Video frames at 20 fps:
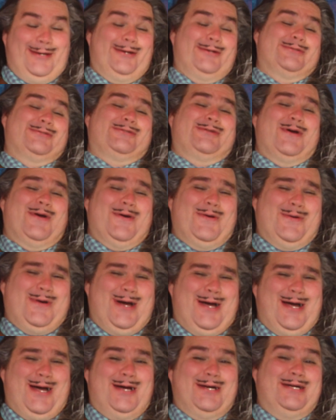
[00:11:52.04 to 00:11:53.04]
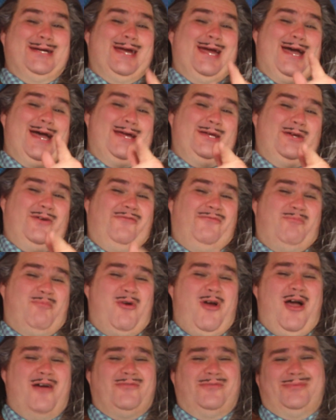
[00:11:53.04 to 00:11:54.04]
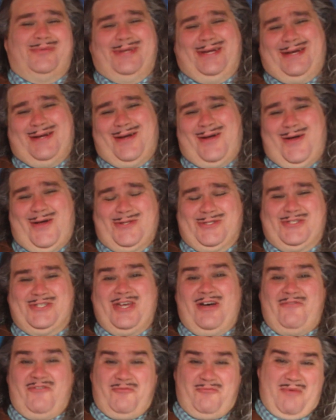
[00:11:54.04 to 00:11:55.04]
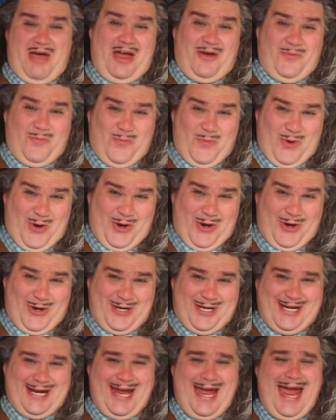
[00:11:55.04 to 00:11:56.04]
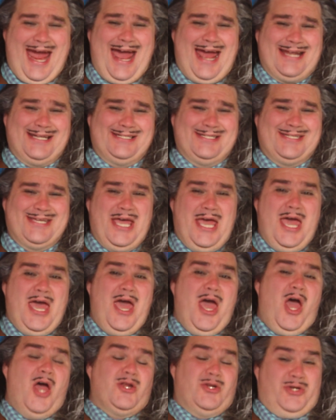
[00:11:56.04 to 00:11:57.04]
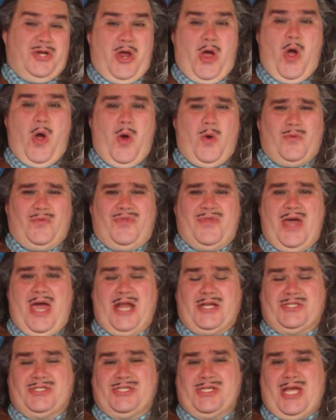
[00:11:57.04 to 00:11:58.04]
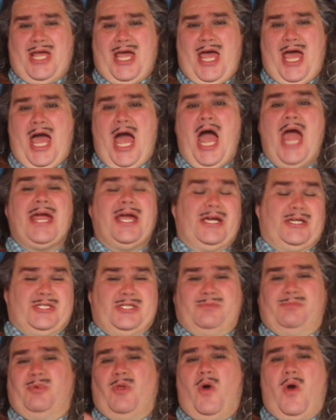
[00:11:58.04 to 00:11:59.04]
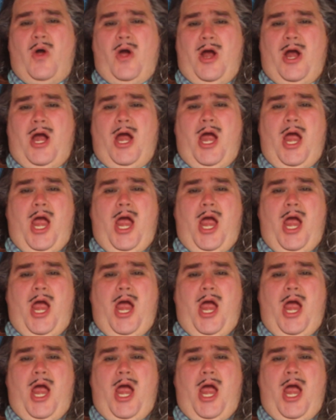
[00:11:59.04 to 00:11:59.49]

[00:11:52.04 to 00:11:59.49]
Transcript: So, yeah, you've probably caught some of my work and know that I explore